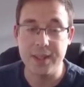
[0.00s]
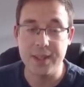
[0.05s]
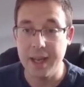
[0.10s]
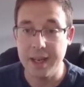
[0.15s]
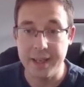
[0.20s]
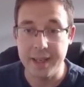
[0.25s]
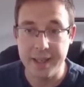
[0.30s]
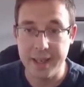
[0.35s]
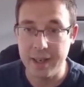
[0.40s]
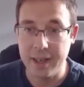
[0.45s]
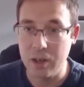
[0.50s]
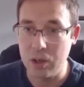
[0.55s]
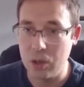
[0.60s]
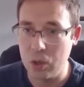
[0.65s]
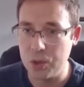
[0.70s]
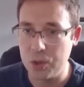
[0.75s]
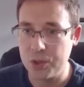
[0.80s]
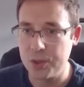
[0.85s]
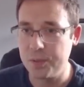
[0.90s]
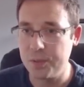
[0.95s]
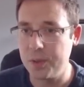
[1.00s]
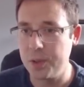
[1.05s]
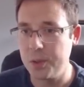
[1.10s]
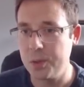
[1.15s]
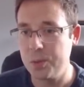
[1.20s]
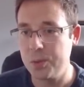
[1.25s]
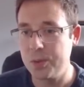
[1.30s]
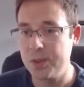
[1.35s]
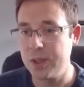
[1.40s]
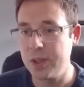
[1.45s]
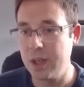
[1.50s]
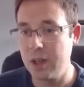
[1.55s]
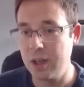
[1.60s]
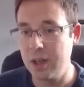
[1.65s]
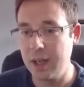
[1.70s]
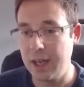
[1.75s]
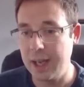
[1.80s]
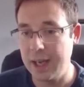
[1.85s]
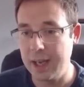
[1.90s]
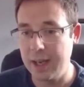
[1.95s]
And again, lots of those
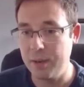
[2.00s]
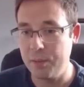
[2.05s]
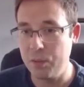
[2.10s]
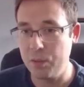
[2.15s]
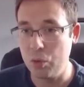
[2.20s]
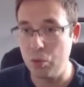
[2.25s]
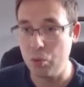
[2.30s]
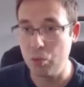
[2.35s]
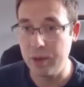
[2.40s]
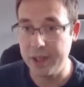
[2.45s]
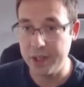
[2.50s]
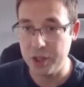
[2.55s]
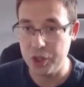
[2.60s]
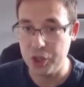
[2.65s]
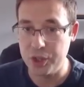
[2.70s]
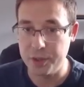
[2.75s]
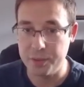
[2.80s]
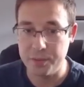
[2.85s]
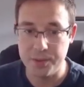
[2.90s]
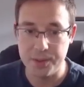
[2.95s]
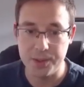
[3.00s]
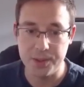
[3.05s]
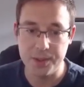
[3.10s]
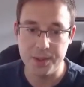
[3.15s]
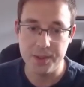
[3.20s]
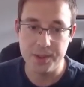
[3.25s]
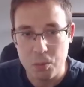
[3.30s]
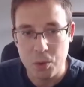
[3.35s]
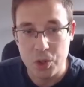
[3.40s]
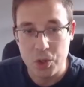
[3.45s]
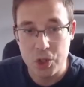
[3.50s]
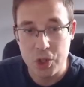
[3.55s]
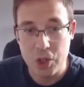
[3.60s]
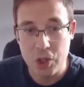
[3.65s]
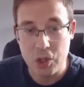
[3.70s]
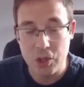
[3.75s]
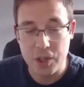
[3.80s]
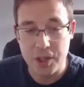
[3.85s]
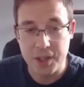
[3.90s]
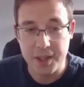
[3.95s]
have redshifted. But just
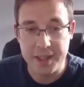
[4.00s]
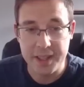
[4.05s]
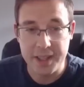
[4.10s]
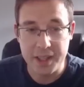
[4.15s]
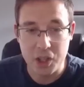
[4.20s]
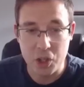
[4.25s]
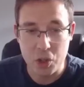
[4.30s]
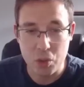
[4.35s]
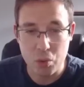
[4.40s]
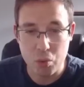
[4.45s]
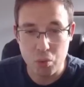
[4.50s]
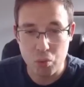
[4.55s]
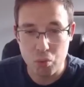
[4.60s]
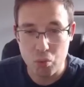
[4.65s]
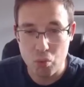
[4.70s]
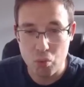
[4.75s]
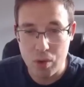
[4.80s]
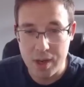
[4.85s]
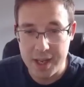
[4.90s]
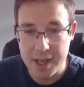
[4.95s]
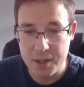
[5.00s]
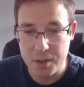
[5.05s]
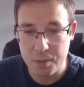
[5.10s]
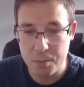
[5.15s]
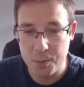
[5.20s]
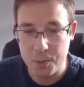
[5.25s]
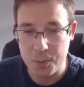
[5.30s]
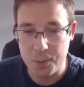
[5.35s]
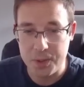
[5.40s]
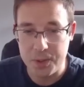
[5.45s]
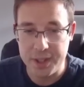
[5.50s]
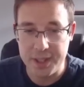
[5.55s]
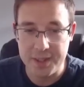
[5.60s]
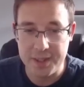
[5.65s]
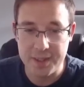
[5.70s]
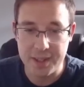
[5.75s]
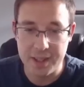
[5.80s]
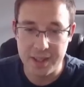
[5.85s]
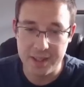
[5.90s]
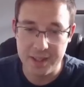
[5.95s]
look at the incredible
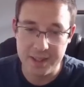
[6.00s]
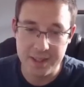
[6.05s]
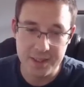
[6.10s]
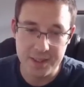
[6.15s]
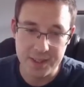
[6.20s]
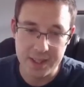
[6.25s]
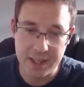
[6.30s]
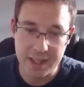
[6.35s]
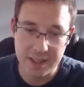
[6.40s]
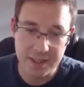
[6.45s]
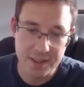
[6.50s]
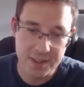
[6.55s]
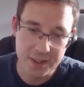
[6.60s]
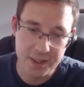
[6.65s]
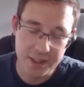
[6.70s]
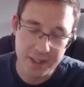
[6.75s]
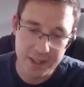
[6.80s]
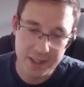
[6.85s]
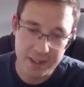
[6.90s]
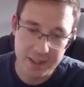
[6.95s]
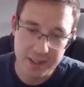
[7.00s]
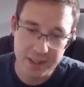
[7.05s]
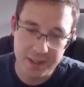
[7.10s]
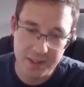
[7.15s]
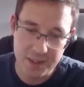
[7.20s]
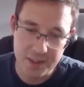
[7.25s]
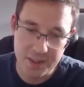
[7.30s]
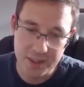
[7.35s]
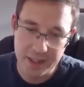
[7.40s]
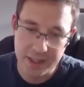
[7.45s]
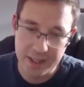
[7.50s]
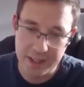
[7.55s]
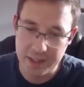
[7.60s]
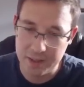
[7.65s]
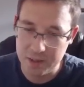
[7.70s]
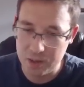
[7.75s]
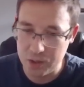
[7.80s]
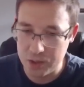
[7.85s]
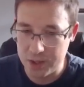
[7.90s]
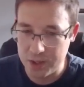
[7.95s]
detail in this galaxy. You can see
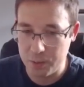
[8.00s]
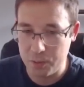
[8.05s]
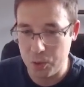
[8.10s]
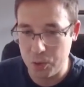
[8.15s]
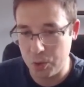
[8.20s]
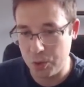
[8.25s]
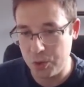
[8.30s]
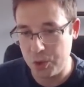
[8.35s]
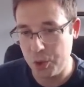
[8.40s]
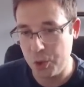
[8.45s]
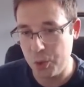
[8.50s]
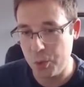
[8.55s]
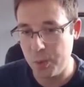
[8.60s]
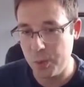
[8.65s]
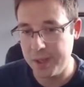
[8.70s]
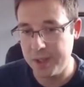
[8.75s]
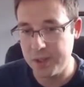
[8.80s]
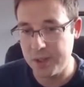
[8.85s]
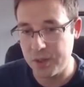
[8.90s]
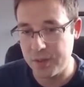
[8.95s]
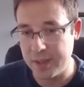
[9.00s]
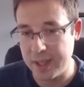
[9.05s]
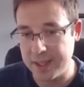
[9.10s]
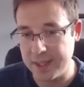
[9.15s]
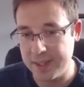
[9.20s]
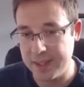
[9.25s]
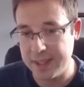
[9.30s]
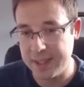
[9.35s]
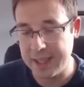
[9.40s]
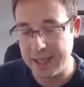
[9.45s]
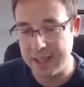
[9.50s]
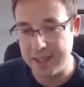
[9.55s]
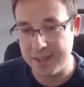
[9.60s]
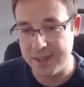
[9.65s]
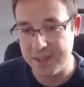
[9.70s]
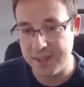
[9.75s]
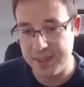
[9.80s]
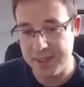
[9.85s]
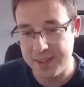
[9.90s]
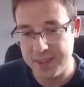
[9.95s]
here, it looks like we've got two interacting
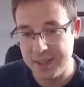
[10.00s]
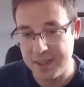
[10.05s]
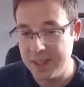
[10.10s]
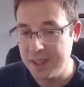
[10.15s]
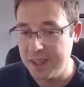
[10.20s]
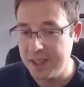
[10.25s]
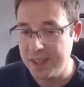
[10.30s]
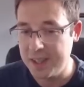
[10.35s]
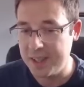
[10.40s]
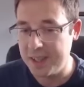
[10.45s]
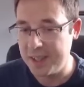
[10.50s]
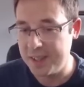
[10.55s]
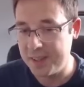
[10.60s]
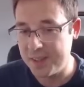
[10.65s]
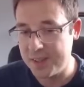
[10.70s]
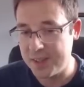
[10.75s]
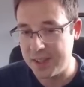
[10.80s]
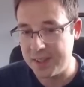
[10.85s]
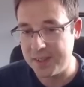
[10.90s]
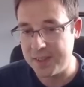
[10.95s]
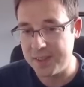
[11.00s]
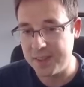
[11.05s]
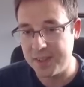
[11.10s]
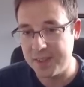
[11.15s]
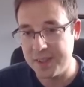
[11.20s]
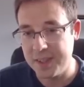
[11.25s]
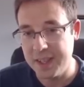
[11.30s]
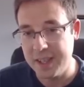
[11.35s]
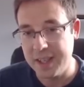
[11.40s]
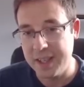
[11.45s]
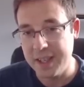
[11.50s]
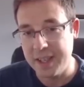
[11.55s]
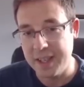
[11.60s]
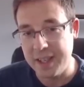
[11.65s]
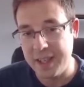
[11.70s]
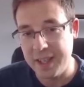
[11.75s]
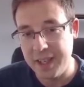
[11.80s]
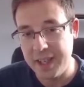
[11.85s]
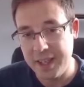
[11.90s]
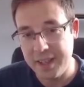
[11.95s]
galaxies in the center
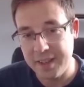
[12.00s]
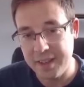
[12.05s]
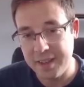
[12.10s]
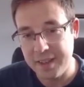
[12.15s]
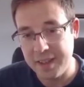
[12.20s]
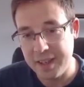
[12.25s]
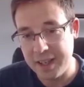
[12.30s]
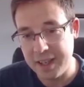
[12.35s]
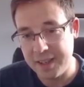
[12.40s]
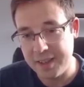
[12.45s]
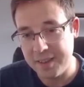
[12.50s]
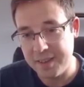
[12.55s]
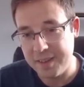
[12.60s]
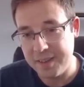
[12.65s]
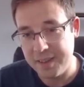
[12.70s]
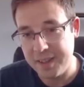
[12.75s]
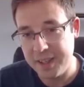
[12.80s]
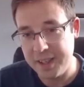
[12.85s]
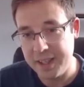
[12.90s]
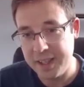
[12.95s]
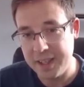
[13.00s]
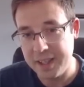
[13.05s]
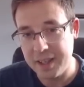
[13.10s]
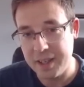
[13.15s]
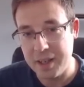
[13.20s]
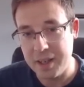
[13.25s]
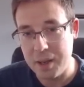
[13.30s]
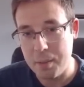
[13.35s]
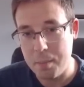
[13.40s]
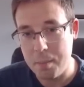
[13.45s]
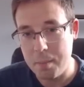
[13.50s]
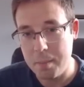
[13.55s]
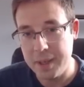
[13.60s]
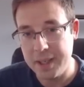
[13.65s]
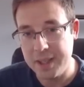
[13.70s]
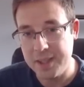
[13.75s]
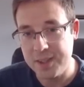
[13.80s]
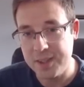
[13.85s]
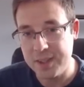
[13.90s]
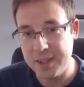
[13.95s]
here, and the
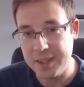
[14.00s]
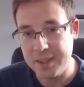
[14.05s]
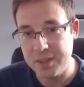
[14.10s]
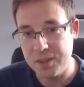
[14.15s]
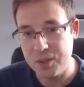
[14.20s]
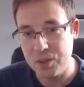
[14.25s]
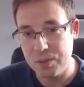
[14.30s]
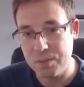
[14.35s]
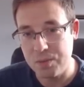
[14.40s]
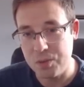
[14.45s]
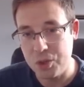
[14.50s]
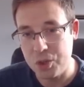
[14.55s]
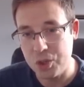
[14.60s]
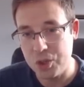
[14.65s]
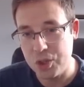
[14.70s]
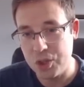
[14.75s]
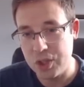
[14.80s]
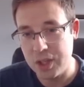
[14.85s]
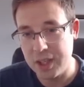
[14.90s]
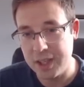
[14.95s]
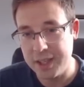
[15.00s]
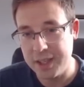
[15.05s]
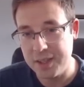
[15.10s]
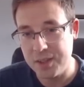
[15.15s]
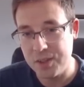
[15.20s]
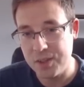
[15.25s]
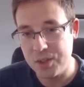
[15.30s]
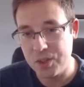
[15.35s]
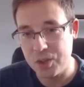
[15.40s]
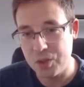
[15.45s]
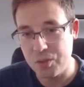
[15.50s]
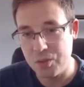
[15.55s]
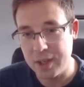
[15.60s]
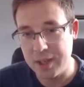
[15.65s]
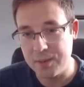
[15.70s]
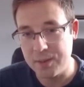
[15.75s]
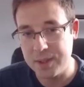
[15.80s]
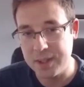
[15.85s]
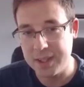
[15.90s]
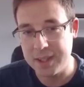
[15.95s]
amazing sort of dust lanes
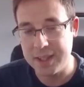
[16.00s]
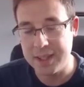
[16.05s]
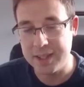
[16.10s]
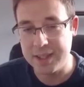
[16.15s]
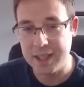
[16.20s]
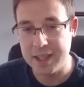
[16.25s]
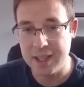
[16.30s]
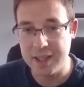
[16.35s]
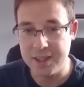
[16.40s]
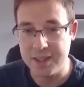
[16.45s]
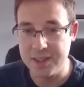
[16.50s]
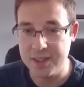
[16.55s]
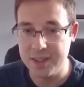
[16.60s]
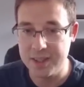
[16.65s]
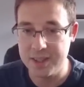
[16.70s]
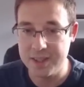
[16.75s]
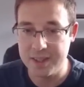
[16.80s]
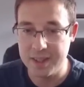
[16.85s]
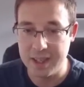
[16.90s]
surrounding these galaxies.